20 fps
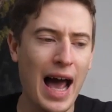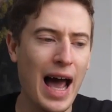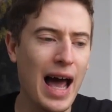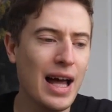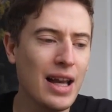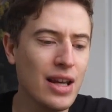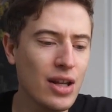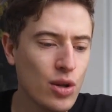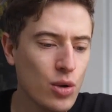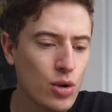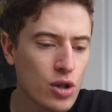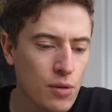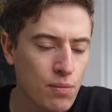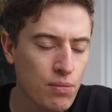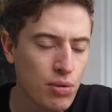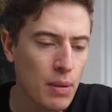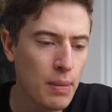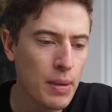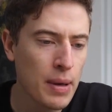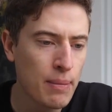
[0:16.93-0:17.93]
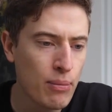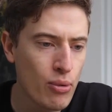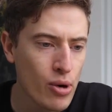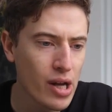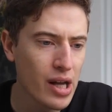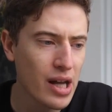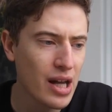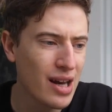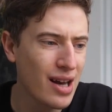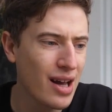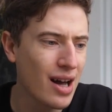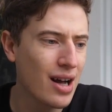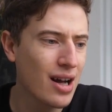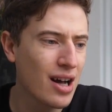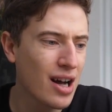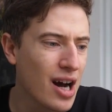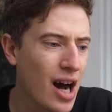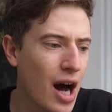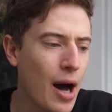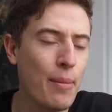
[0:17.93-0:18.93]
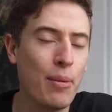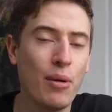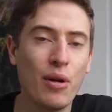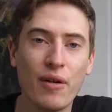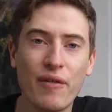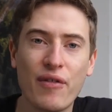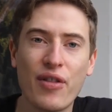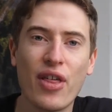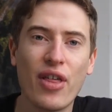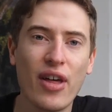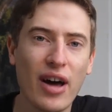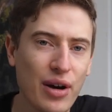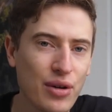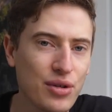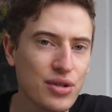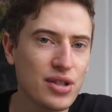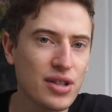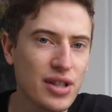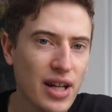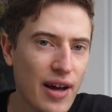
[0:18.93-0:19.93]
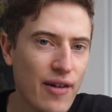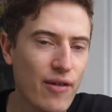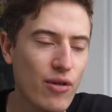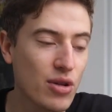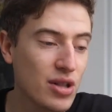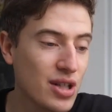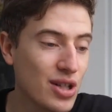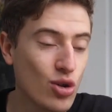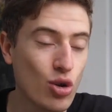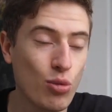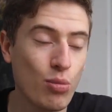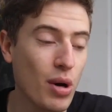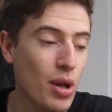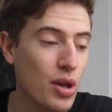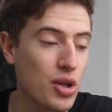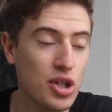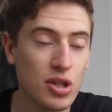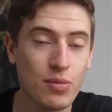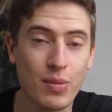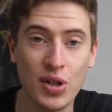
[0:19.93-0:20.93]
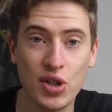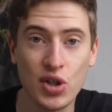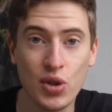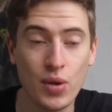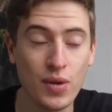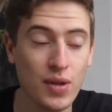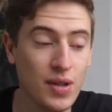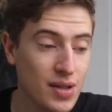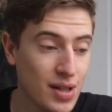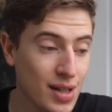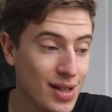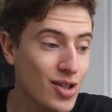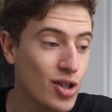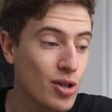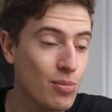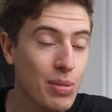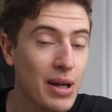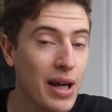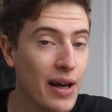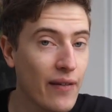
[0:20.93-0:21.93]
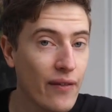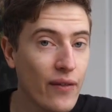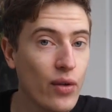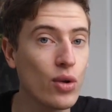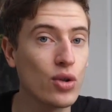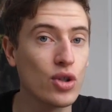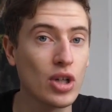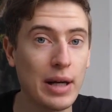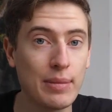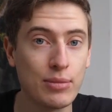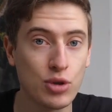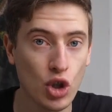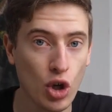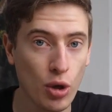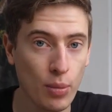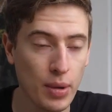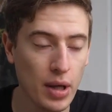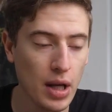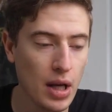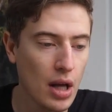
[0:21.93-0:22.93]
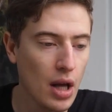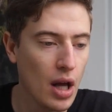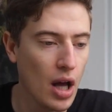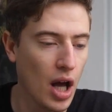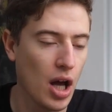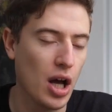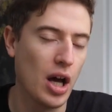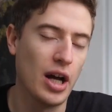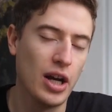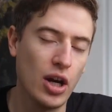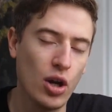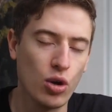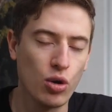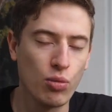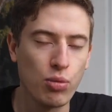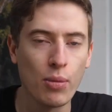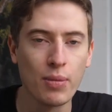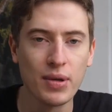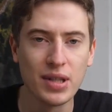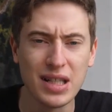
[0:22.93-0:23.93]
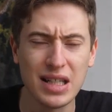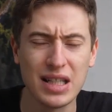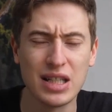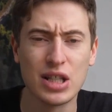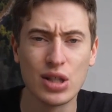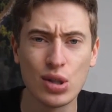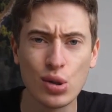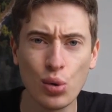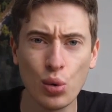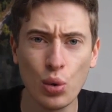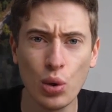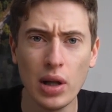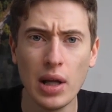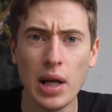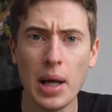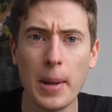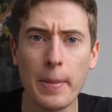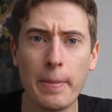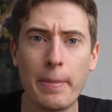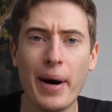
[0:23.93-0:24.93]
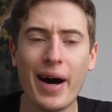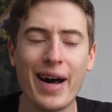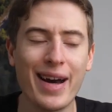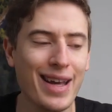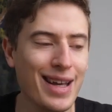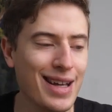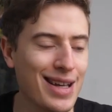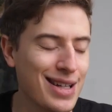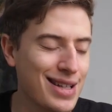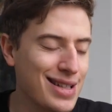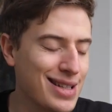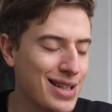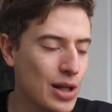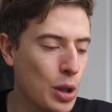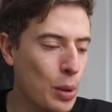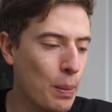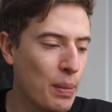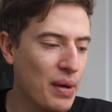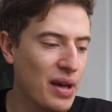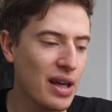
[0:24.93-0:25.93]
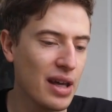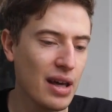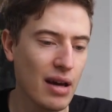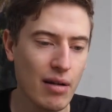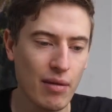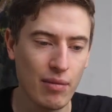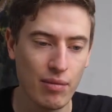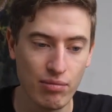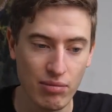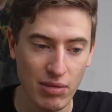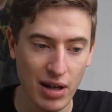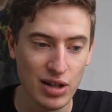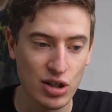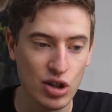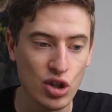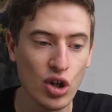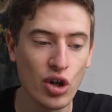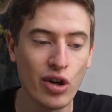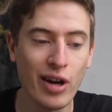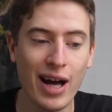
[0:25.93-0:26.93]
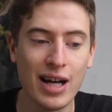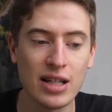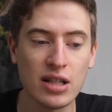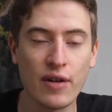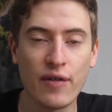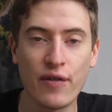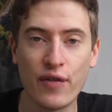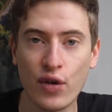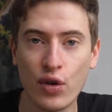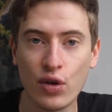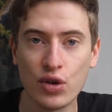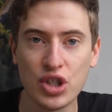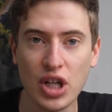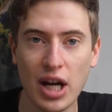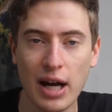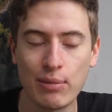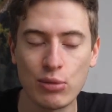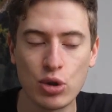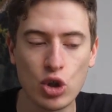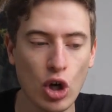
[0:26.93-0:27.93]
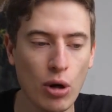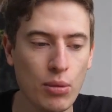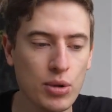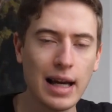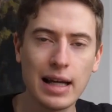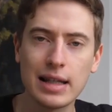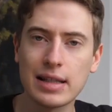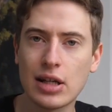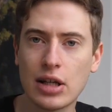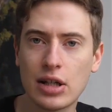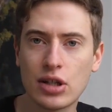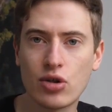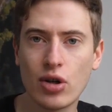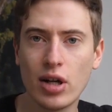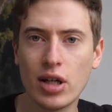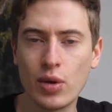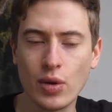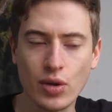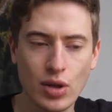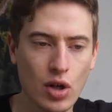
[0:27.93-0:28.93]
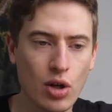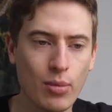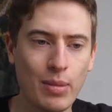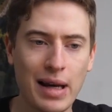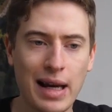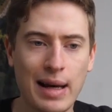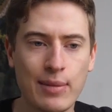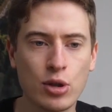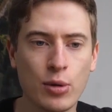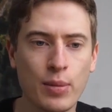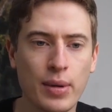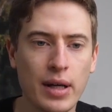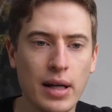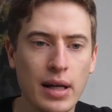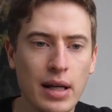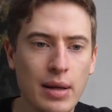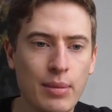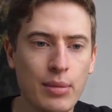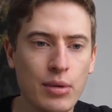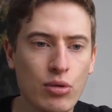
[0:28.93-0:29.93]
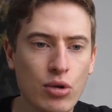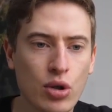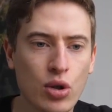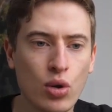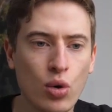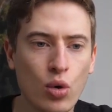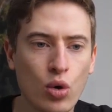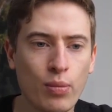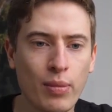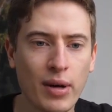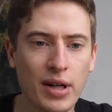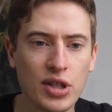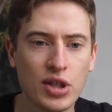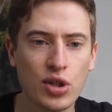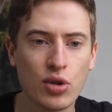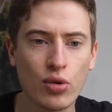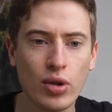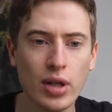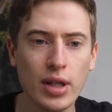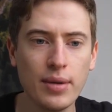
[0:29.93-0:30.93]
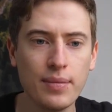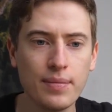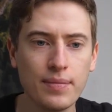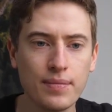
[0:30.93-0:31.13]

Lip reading: and you could probably bring in a couple of thousand every single month just by doing this. This could be a full-time job. I know you're probably still in school, but it could still be as good as a full-time job. Let's get straight into it. So I've got my laptop here, let me record my screen.